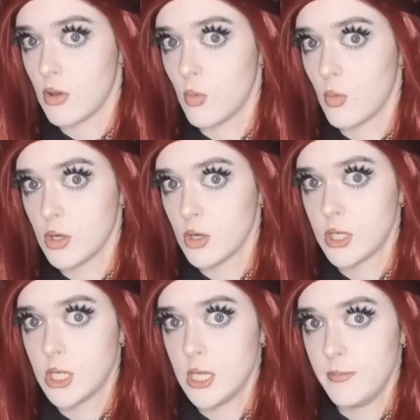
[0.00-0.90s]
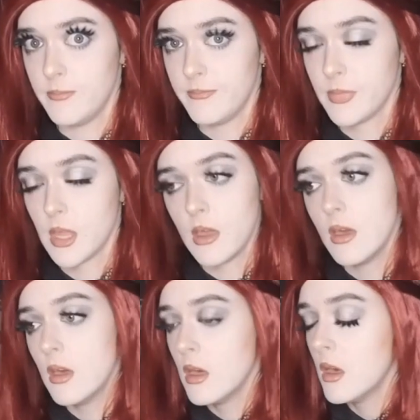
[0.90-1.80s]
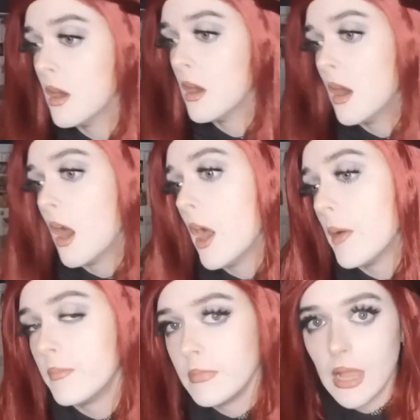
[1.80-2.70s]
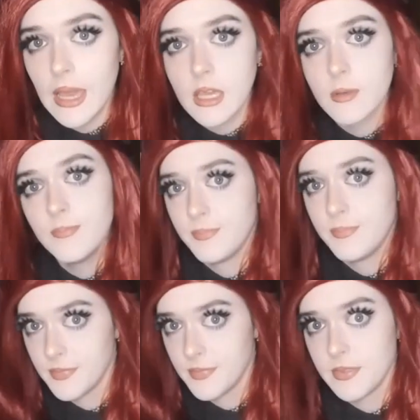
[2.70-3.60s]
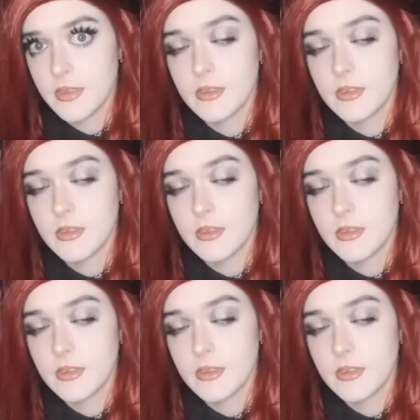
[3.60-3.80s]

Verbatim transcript: then go watch it. Um, like,